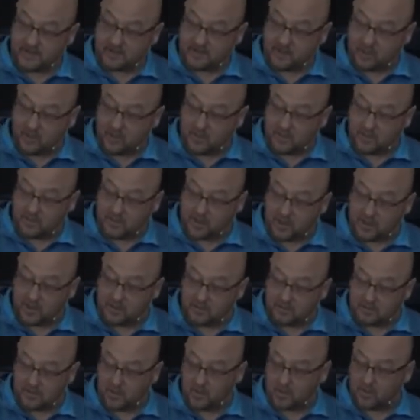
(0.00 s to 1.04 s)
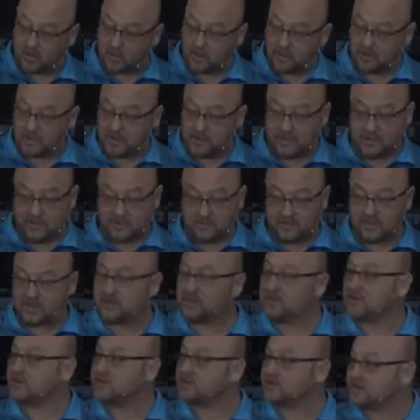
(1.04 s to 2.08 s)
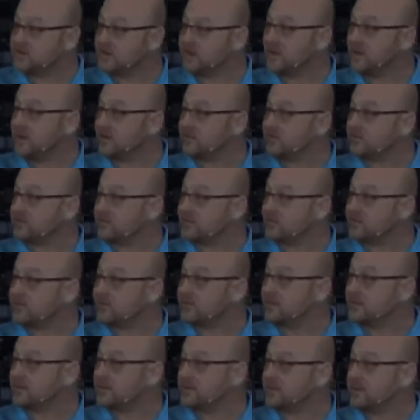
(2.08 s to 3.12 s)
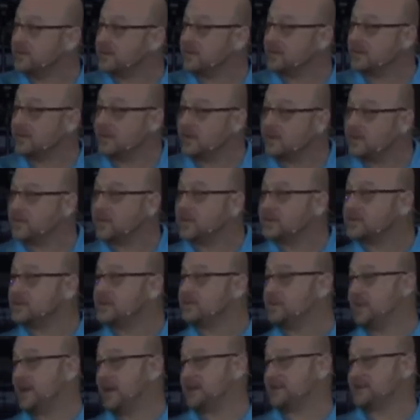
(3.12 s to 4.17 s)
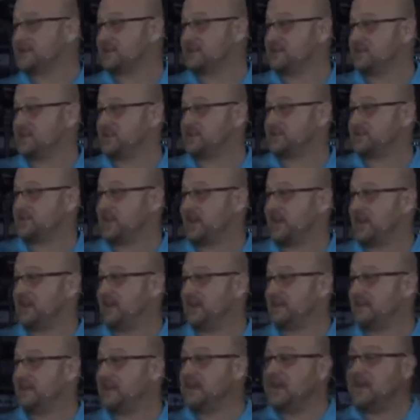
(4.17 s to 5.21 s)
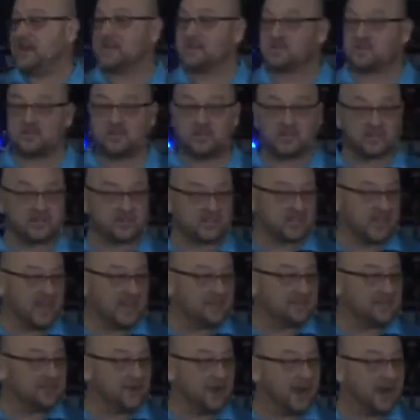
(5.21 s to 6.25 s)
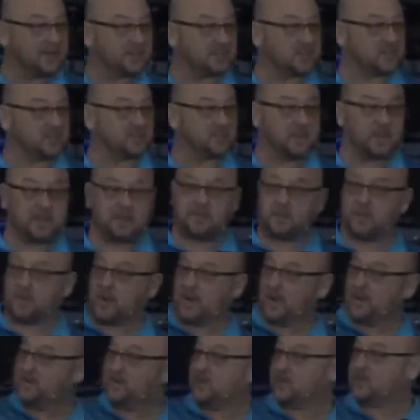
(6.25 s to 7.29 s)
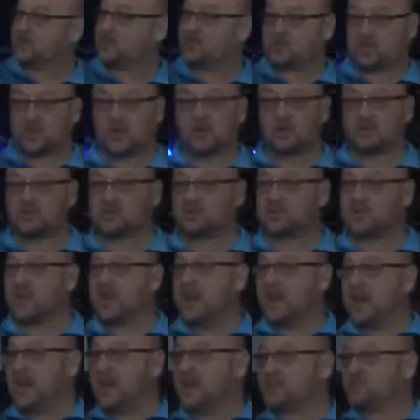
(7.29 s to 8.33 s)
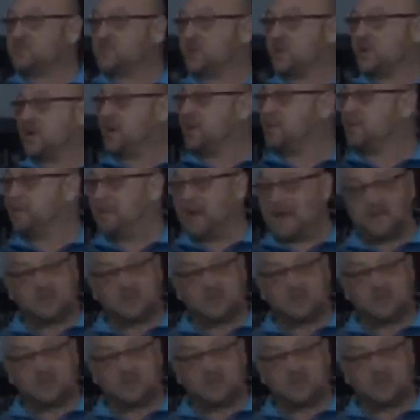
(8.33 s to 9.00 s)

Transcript: you will become more than yourself. Look what the passage here is saying. To the self-righteous people, and the church has become